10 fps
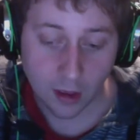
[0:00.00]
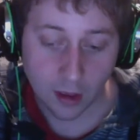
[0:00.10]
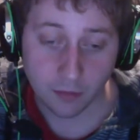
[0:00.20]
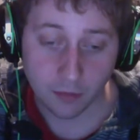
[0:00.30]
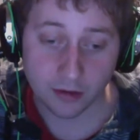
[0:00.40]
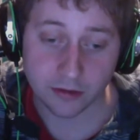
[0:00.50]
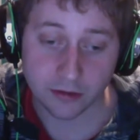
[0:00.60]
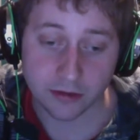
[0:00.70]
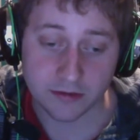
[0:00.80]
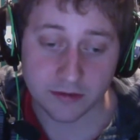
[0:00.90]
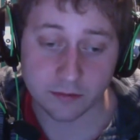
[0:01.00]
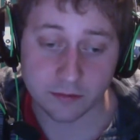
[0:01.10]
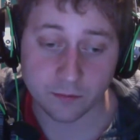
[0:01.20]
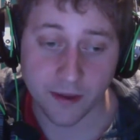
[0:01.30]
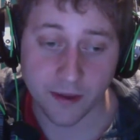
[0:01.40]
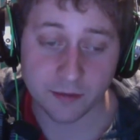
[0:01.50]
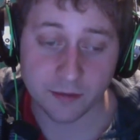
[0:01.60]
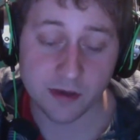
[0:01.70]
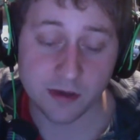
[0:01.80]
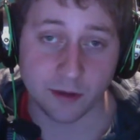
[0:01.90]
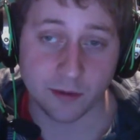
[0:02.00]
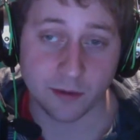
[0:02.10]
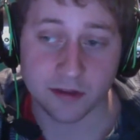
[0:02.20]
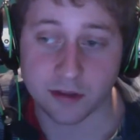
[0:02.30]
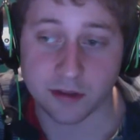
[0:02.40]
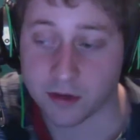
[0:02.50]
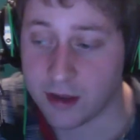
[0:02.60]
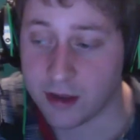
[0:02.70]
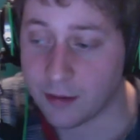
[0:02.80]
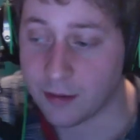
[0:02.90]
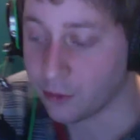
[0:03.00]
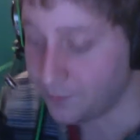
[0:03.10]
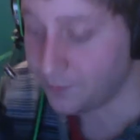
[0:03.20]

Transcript: But this past weekend, when I went to the 3 game tournament,